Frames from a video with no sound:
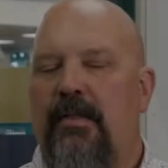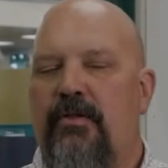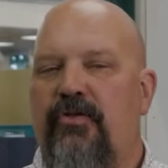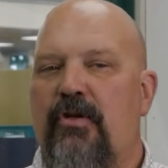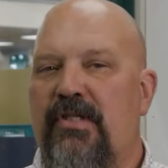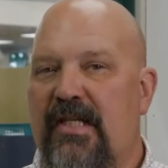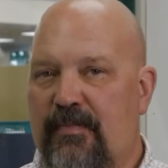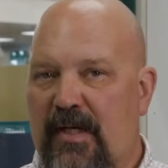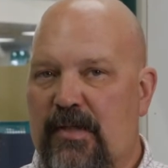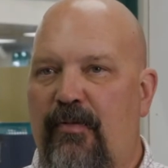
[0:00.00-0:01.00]
So
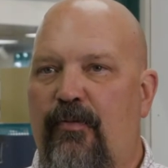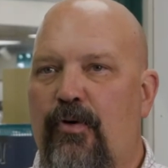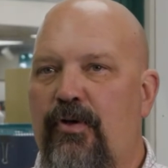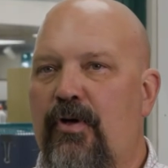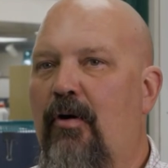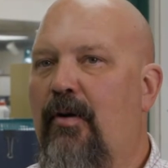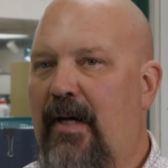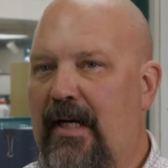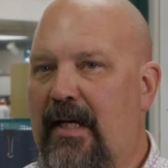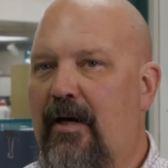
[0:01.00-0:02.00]
6 months before you go on
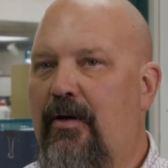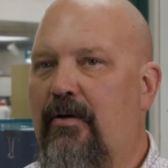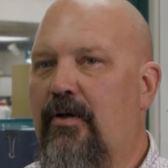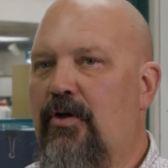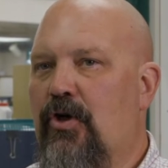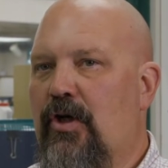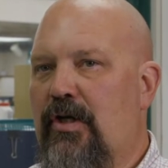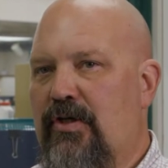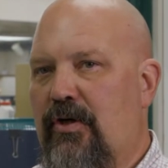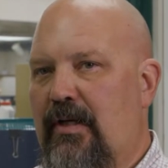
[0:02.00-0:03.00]
Medicare, you're going
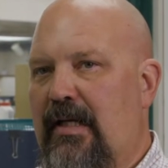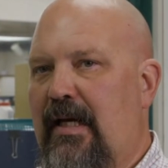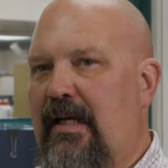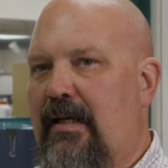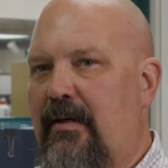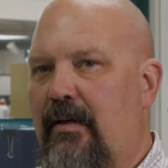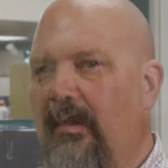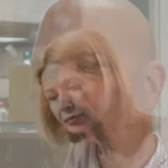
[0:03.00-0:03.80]
to start getting